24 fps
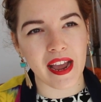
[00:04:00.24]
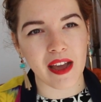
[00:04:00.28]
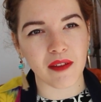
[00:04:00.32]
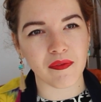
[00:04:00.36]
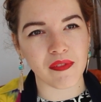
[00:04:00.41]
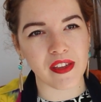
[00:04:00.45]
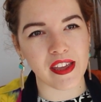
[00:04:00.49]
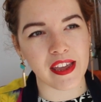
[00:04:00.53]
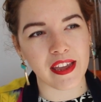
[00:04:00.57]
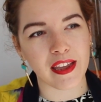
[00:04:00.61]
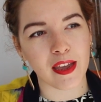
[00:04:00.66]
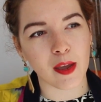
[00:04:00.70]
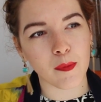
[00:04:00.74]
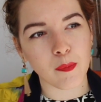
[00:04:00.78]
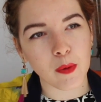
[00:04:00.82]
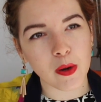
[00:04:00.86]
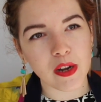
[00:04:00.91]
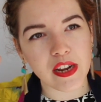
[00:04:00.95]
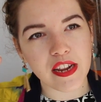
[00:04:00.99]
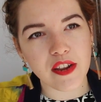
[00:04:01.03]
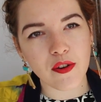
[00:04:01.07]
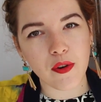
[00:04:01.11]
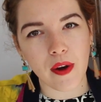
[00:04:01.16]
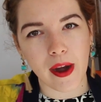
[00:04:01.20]
having a
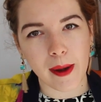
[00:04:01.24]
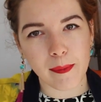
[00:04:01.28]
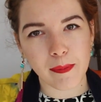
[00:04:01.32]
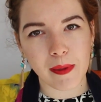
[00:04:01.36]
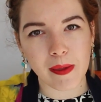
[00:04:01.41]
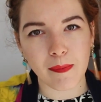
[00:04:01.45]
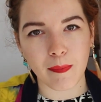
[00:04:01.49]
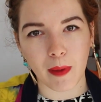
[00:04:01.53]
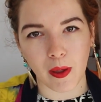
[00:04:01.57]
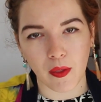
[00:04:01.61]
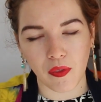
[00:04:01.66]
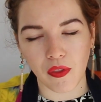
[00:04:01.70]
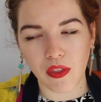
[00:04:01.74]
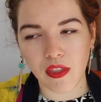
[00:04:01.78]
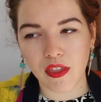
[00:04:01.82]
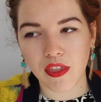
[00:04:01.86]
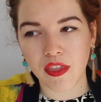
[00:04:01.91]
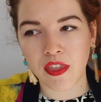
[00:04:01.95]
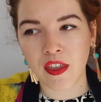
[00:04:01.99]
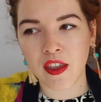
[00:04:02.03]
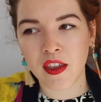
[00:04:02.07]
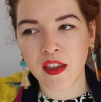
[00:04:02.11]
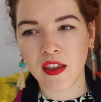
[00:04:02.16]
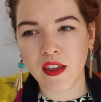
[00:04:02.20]
pretty crappy month
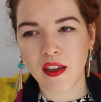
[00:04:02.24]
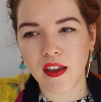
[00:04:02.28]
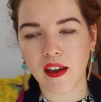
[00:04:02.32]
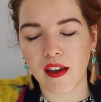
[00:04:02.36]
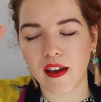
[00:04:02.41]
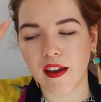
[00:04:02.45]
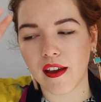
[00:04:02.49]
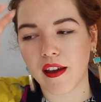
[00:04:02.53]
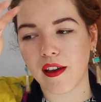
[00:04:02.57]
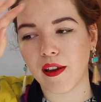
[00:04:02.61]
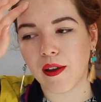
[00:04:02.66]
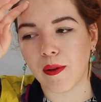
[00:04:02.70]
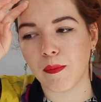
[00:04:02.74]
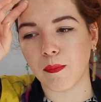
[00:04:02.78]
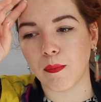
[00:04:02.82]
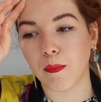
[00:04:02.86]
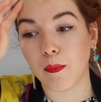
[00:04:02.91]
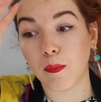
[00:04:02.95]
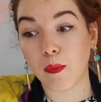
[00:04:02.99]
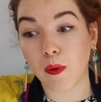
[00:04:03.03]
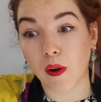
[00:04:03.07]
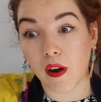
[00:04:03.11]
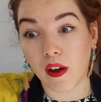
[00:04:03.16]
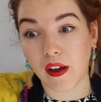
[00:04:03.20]

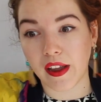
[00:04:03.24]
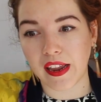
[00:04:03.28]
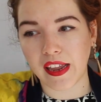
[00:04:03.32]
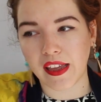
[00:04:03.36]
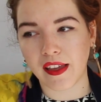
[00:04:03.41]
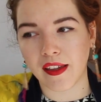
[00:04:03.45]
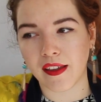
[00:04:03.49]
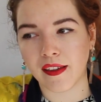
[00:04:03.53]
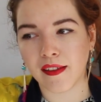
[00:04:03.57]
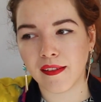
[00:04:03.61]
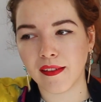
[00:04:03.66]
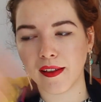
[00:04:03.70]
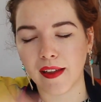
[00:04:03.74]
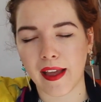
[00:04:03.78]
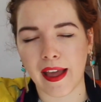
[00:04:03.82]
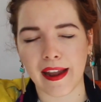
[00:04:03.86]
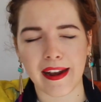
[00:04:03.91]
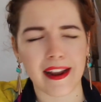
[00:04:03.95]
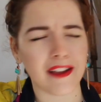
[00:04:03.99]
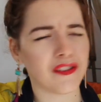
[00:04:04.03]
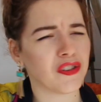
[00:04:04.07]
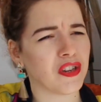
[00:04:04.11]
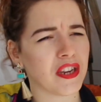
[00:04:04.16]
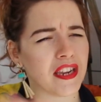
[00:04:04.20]
prior,
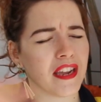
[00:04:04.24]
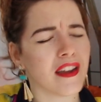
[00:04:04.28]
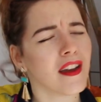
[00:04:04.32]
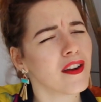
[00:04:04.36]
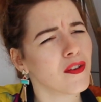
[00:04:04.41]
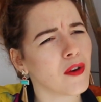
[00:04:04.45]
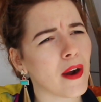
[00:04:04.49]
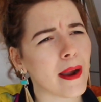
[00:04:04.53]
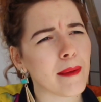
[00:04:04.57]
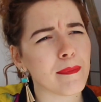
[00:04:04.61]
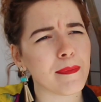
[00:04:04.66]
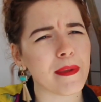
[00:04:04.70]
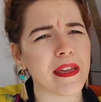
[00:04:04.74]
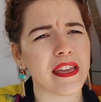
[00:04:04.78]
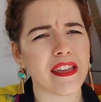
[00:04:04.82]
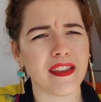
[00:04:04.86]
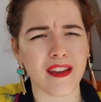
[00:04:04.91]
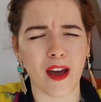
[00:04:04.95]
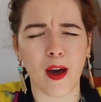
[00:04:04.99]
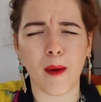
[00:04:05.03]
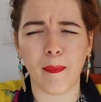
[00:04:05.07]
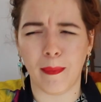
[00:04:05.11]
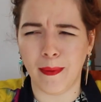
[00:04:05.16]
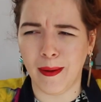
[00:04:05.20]
and actually a crappy
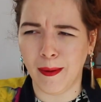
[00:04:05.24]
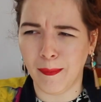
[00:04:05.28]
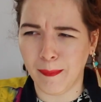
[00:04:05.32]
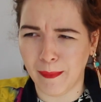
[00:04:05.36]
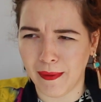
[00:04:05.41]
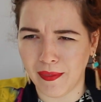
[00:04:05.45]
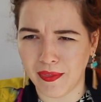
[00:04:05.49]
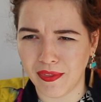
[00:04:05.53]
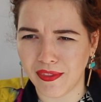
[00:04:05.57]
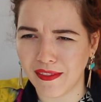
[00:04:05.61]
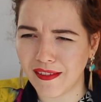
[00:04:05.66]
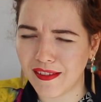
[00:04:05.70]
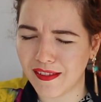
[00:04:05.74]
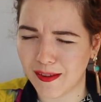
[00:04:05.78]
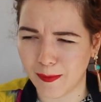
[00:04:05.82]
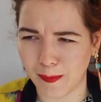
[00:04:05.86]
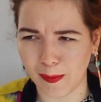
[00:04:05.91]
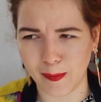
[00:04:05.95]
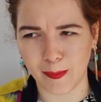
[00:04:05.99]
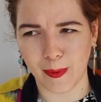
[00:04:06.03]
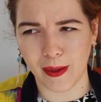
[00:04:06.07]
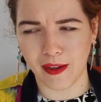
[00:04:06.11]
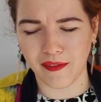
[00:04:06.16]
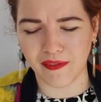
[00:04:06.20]
couple of months to
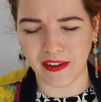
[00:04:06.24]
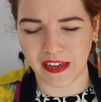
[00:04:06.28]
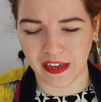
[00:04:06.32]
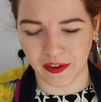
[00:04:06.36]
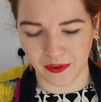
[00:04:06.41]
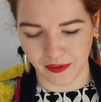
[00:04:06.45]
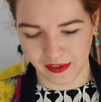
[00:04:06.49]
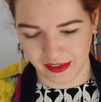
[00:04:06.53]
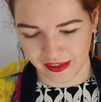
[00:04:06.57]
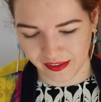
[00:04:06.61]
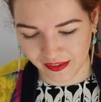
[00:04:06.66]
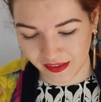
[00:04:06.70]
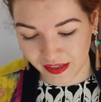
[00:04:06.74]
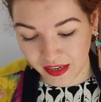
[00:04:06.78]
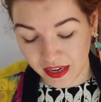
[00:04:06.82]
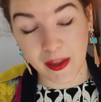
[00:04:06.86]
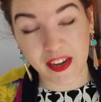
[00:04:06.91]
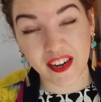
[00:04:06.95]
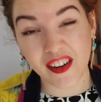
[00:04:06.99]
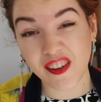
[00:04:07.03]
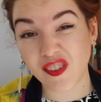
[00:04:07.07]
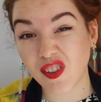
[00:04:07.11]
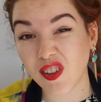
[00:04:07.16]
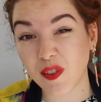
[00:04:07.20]
be perfectly honest,
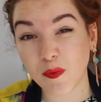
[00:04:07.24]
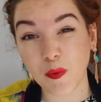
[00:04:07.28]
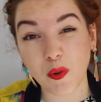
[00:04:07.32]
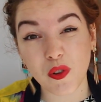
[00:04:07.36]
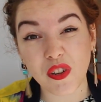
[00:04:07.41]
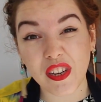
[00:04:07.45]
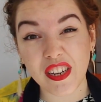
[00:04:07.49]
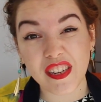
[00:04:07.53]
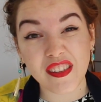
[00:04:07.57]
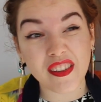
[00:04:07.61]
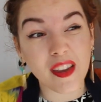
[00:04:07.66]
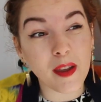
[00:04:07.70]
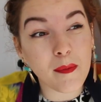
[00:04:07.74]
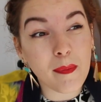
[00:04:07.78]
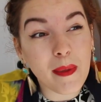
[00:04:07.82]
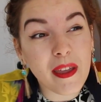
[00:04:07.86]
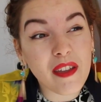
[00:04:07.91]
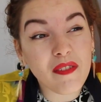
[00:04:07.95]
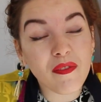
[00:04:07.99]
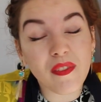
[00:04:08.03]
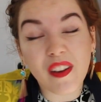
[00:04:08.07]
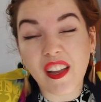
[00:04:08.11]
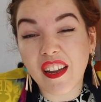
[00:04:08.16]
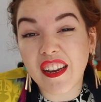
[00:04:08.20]
and I just wanted a
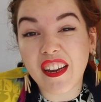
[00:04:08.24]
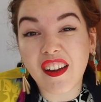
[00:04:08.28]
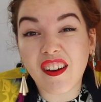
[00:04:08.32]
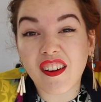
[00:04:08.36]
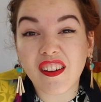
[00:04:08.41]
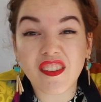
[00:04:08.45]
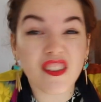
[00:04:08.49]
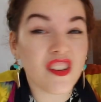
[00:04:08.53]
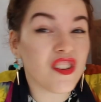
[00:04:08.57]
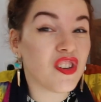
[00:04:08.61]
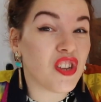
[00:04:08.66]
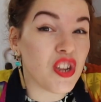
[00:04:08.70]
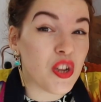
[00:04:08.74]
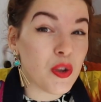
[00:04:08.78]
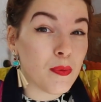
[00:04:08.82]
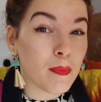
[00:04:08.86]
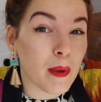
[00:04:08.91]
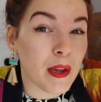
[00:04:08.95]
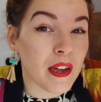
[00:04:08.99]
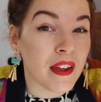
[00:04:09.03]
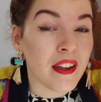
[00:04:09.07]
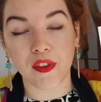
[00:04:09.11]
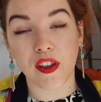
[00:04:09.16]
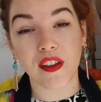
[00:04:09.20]
bit of light-hearted
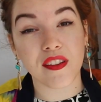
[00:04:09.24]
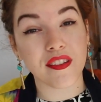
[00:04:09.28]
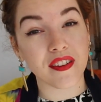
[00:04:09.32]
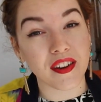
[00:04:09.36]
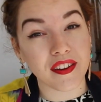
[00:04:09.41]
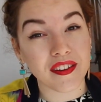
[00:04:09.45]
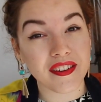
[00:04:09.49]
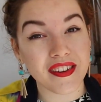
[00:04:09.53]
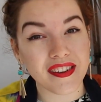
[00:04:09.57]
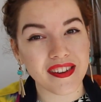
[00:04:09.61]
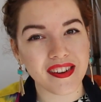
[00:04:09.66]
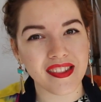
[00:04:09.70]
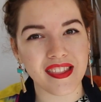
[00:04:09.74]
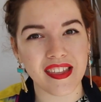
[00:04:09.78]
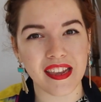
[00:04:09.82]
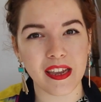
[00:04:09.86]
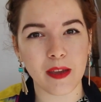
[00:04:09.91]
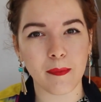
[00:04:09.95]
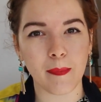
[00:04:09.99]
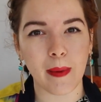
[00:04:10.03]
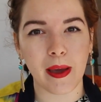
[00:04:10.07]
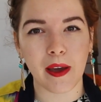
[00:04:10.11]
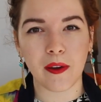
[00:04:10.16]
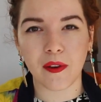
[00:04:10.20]
humour. I started to
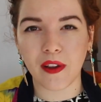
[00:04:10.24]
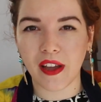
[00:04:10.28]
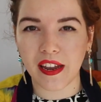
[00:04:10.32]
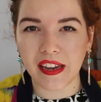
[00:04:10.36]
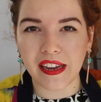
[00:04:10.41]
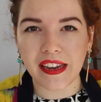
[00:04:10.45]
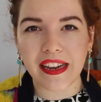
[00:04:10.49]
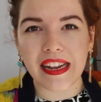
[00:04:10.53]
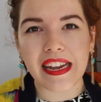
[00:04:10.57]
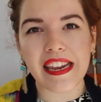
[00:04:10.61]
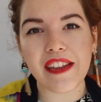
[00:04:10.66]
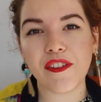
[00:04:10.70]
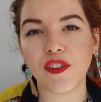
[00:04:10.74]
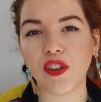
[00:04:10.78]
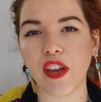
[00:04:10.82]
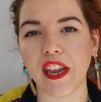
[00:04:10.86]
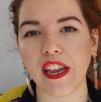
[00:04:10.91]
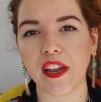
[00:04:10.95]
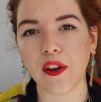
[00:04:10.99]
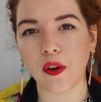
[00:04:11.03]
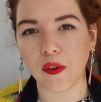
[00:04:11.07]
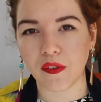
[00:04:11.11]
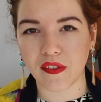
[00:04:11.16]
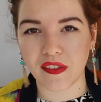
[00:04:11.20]
think about kind of
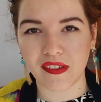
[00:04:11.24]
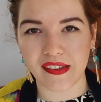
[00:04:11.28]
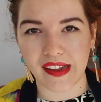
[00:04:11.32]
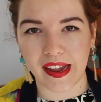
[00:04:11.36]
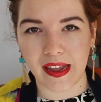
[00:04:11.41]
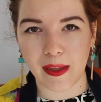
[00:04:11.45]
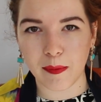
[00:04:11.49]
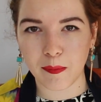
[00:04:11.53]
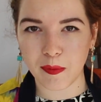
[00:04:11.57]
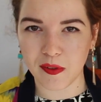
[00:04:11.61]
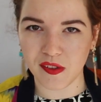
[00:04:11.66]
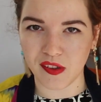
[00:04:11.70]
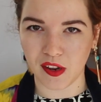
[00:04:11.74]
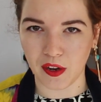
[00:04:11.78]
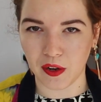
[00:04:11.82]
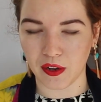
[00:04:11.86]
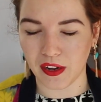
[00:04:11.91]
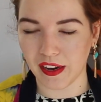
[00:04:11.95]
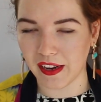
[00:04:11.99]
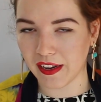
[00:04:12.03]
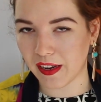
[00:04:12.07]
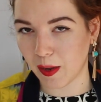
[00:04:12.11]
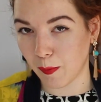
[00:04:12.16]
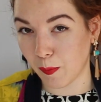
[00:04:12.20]
cliche concepts, so
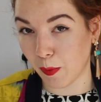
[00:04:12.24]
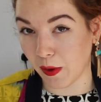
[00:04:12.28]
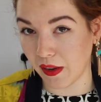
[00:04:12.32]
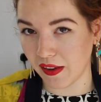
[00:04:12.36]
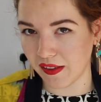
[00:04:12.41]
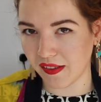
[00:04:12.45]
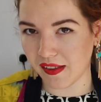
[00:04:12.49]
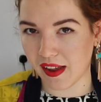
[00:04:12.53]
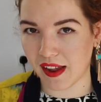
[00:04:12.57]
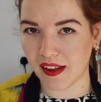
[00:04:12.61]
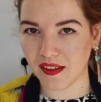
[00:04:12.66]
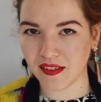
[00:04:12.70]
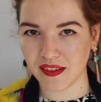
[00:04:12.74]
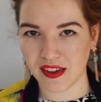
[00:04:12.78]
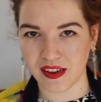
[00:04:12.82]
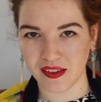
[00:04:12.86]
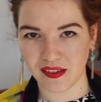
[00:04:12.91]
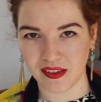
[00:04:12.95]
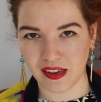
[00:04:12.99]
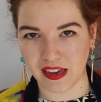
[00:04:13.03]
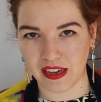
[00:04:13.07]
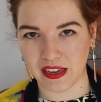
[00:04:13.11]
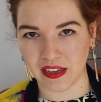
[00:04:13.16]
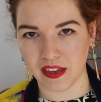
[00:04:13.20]
like a princess
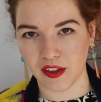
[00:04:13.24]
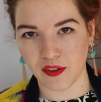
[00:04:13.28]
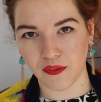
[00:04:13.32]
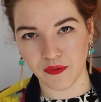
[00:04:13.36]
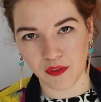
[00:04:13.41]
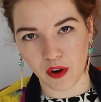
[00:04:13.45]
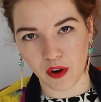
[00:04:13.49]
kissing a